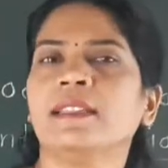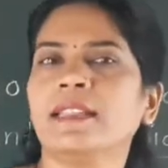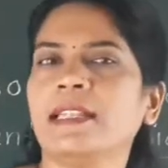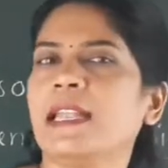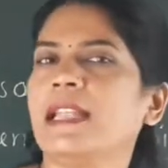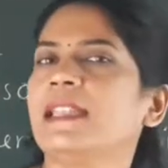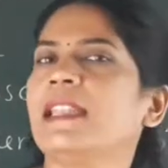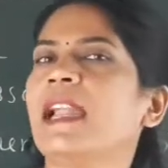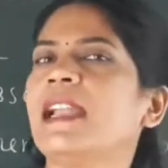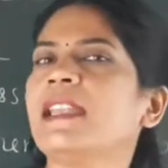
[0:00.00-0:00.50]

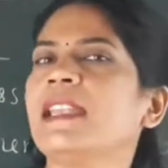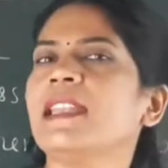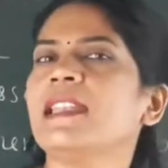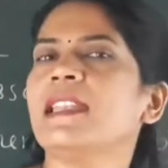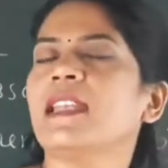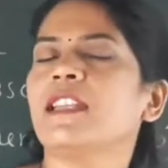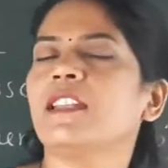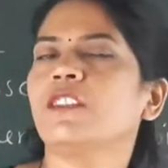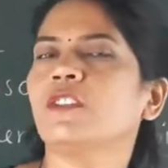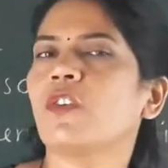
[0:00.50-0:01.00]
at that
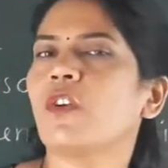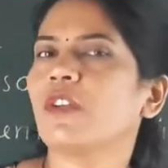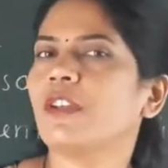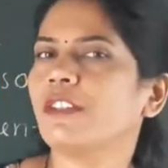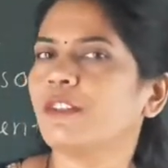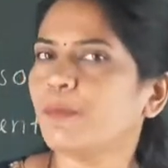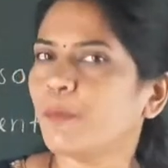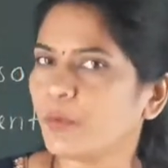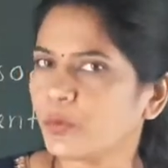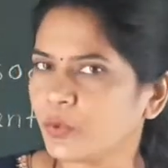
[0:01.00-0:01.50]
area is called
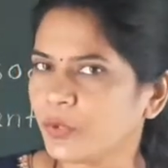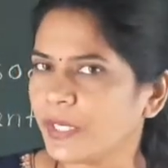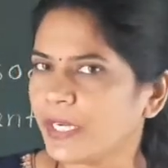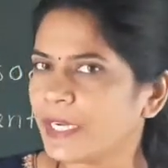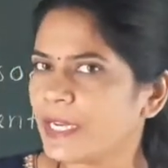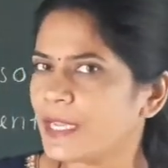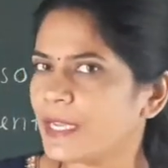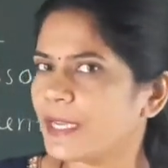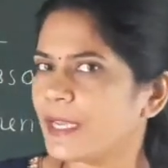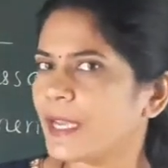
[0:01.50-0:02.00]
as
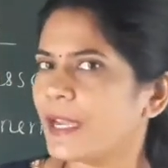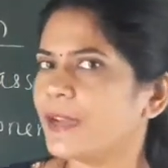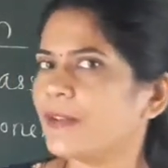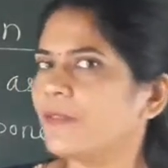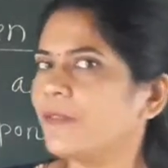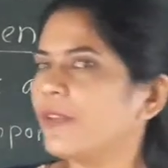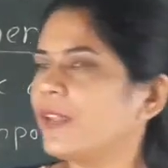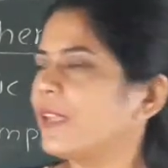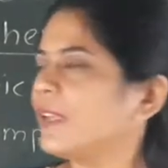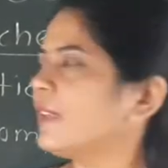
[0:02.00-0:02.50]
polluted area,
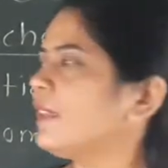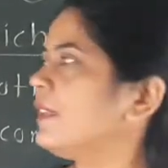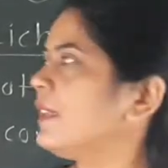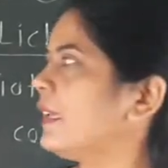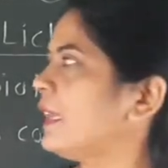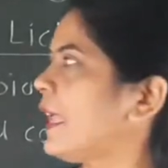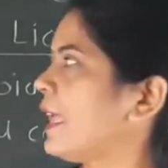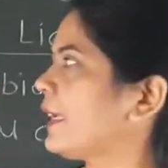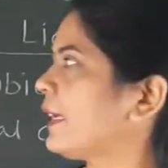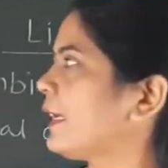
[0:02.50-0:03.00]
and where
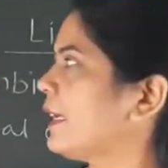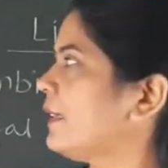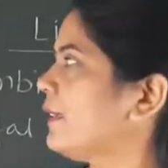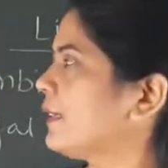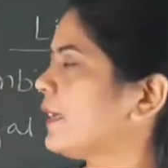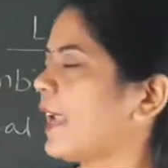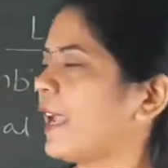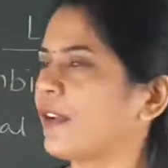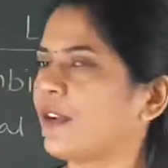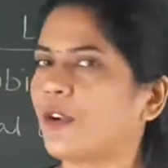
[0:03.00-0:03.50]
the
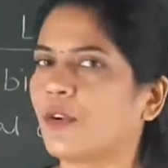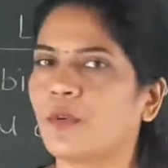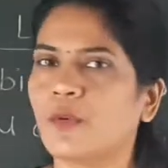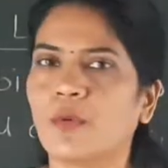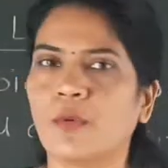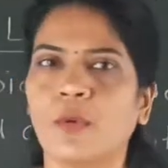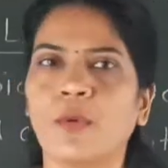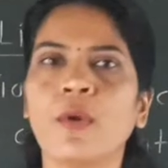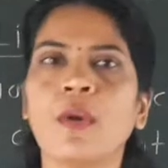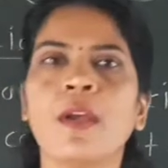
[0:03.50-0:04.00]
lichens cannot
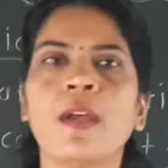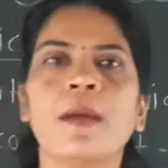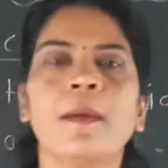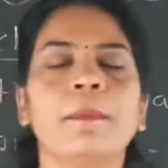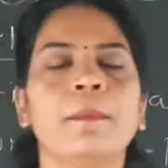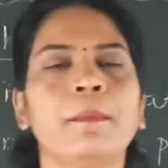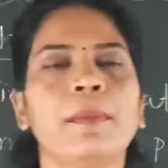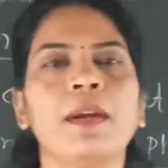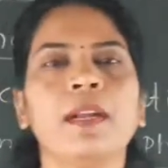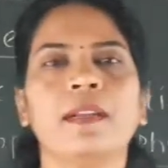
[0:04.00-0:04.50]
grow.
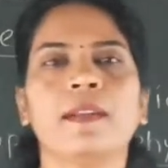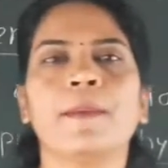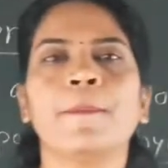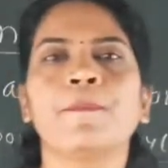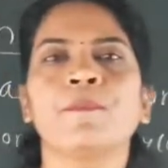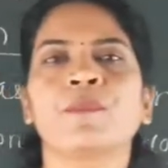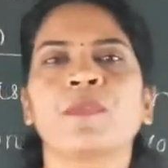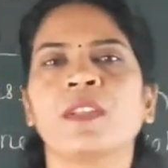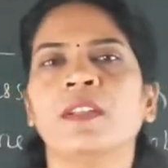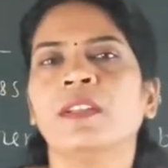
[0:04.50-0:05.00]
But
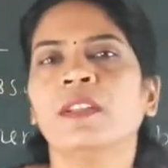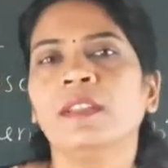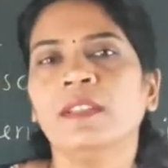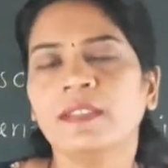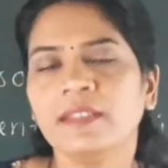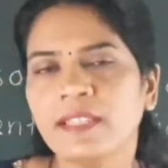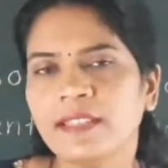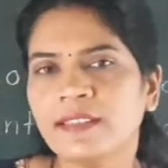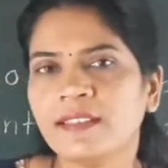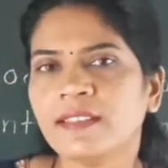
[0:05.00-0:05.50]

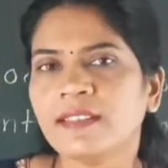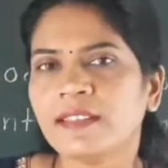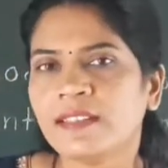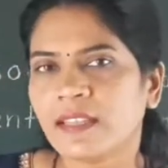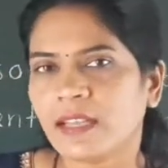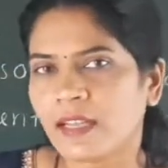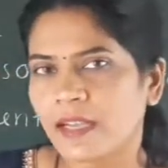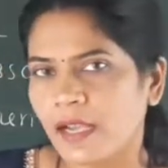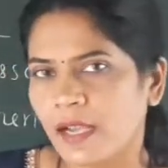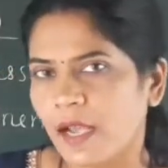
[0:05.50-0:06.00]
this,
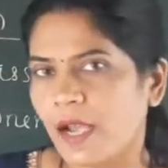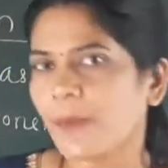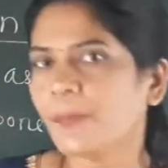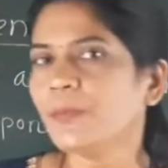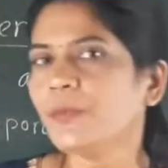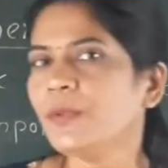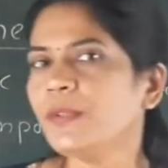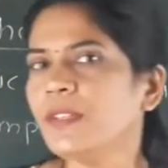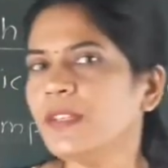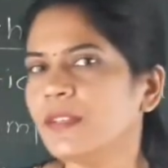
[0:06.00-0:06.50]

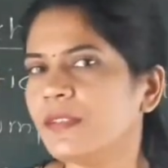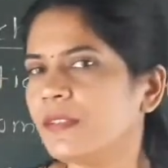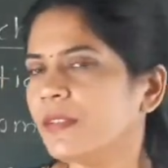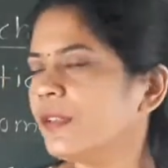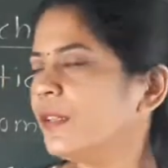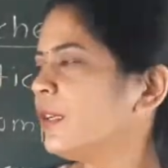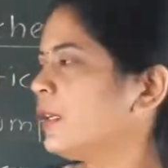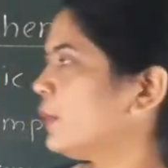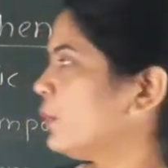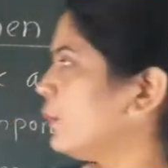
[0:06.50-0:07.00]
up to this,
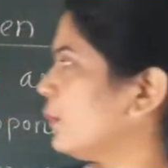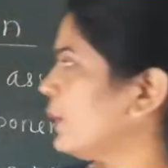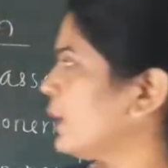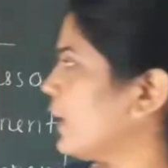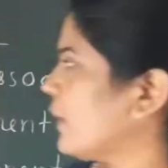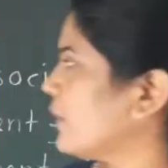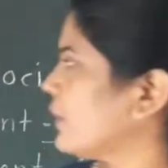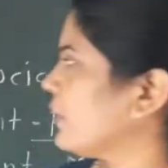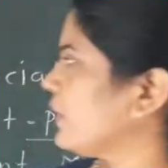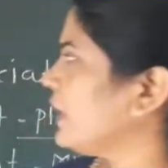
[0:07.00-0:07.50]
we
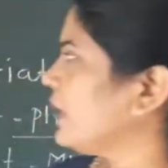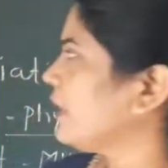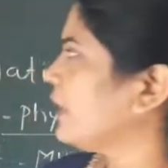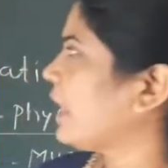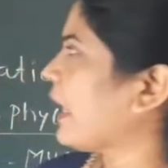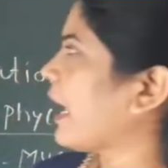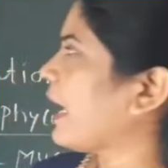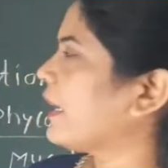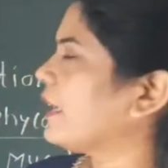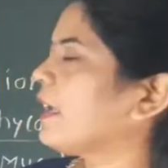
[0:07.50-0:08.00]
have seen
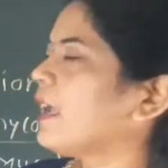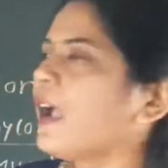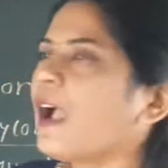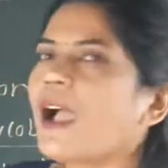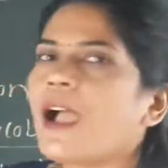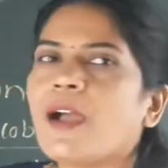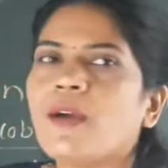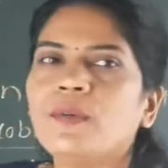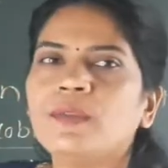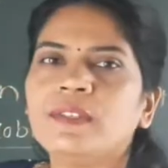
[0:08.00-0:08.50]
that
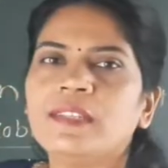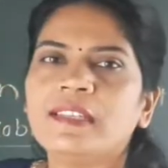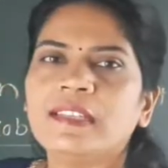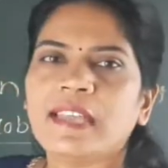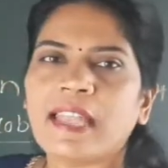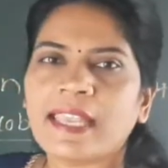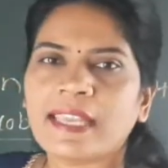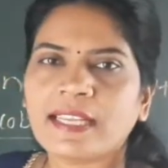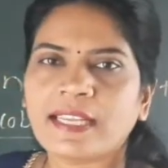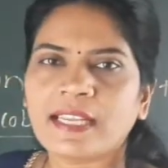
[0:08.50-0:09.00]
how the
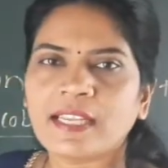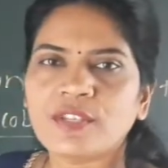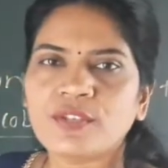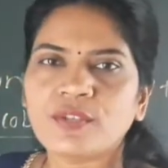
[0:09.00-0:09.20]
lichen